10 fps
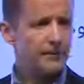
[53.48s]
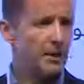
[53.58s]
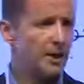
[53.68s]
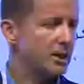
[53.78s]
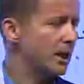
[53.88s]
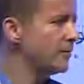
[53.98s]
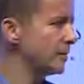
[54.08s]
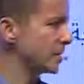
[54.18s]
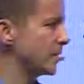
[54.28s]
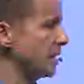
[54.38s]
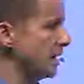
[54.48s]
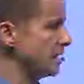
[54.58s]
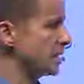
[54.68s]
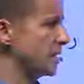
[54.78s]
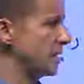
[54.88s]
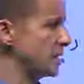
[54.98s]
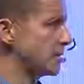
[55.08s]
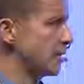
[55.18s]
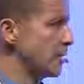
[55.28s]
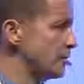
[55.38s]
uncover some of the insights
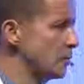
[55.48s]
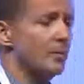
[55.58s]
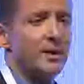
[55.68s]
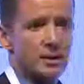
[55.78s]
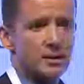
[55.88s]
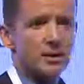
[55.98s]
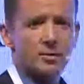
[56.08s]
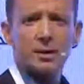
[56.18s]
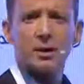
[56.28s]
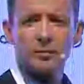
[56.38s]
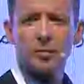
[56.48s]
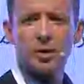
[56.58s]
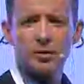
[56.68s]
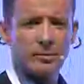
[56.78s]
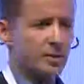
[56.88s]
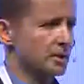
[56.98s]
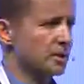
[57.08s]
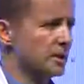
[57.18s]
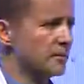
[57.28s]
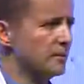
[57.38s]
around what makes those kind of programs
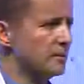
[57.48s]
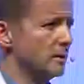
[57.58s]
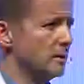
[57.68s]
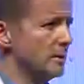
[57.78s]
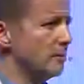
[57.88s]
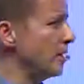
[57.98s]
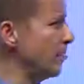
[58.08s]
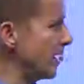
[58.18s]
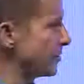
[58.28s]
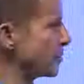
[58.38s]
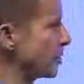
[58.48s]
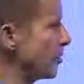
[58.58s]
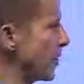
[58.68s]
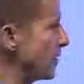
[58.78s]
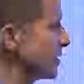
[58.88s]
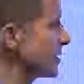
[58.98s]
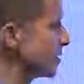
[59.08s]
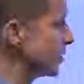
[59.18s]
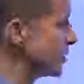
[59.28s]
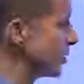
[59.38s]
successful, maybe have some comparisons with